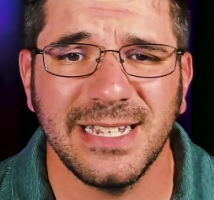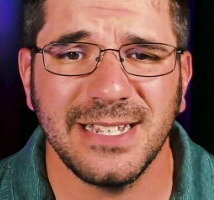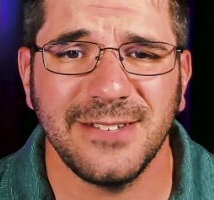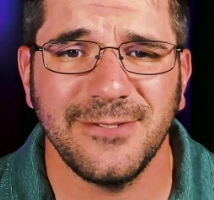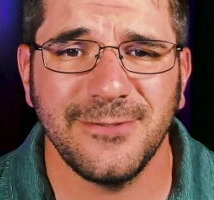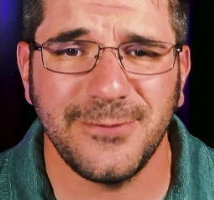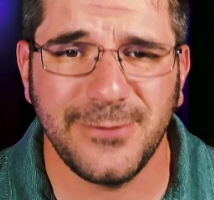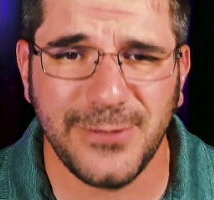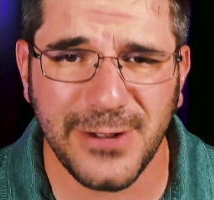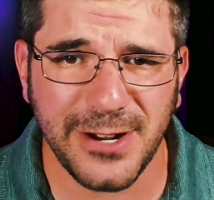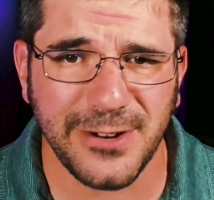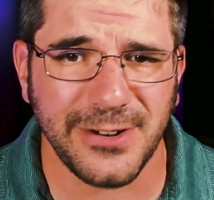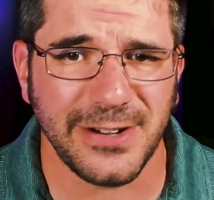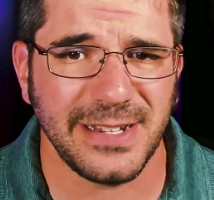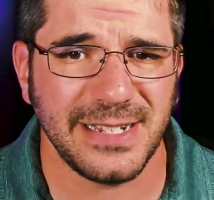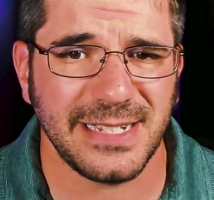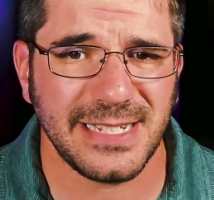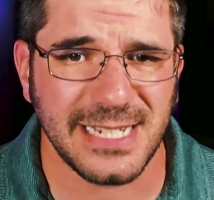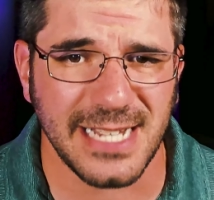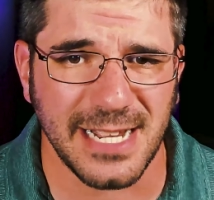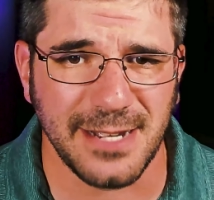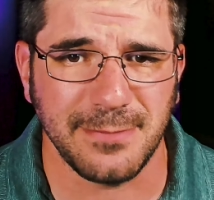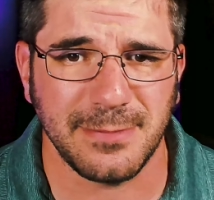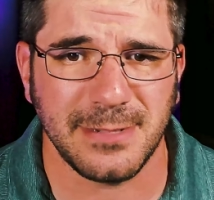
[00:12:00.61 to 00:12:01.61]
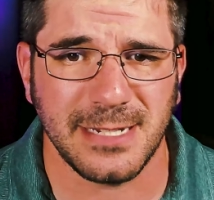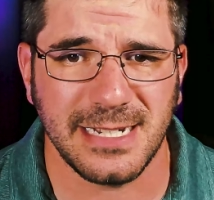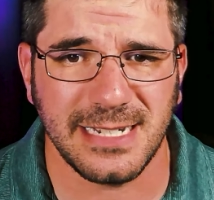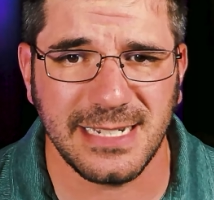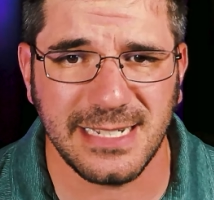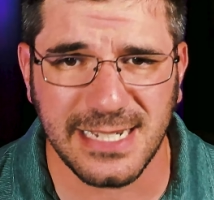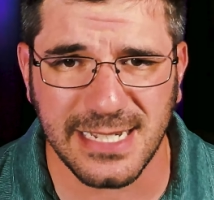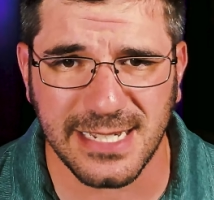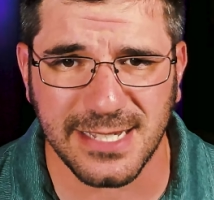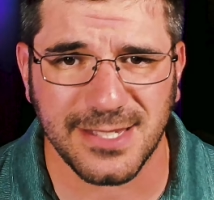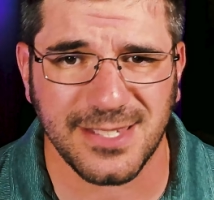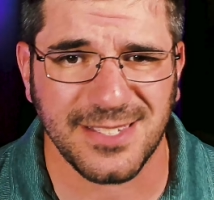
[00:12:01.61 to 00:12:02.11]
very tempting
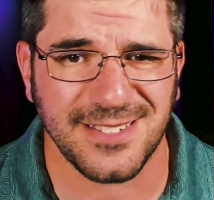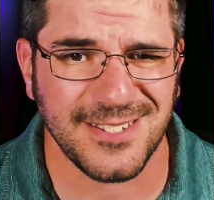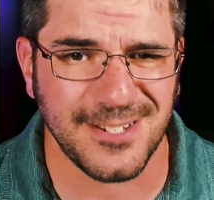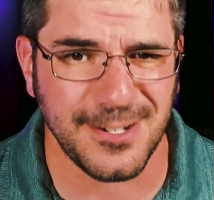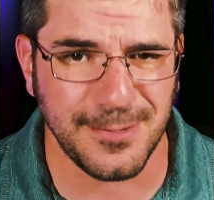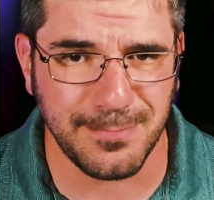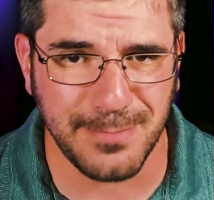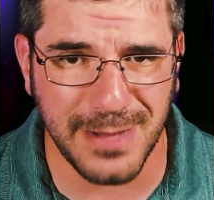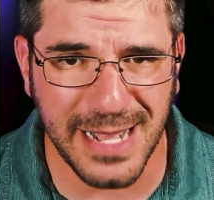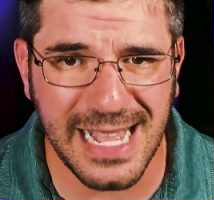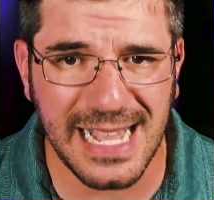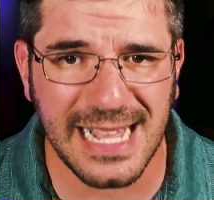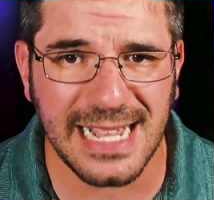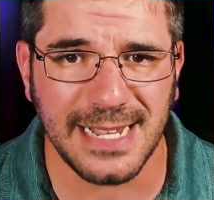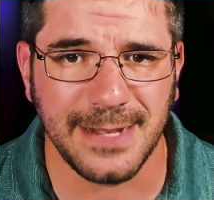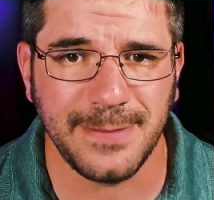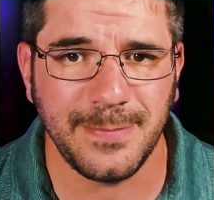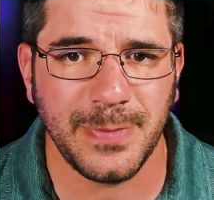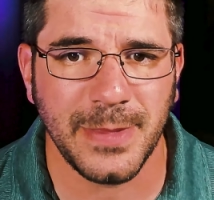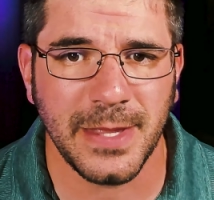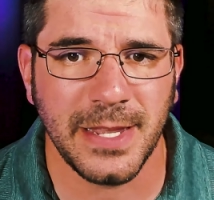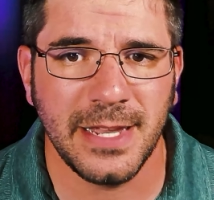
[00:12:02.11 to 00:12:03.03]
disc to buy.